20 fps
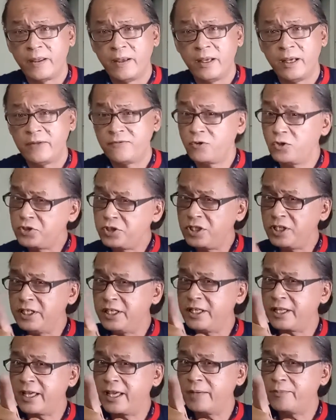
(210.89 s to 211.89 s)
Unfortunately, the
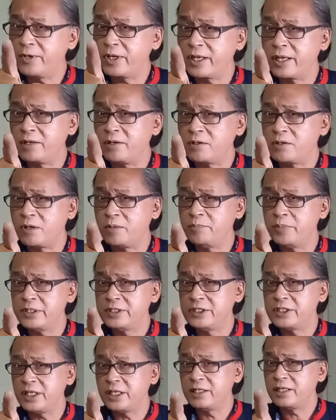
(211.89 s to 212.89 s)
camera cannot
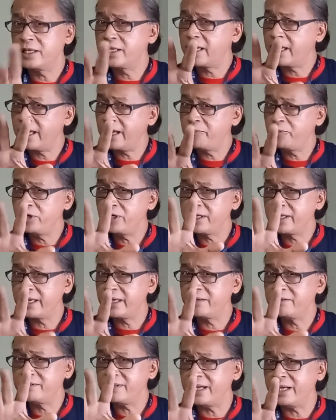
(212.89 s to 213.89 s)
compensate. The camera
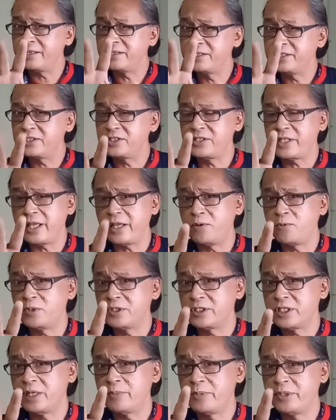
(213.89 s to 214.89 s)
cannot understand what's
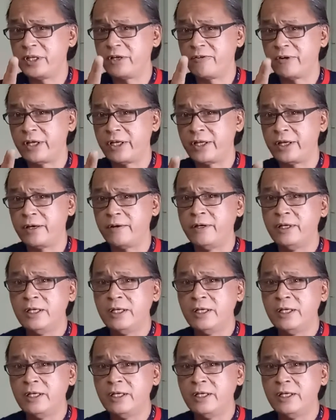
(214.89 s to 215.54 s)
happening right now.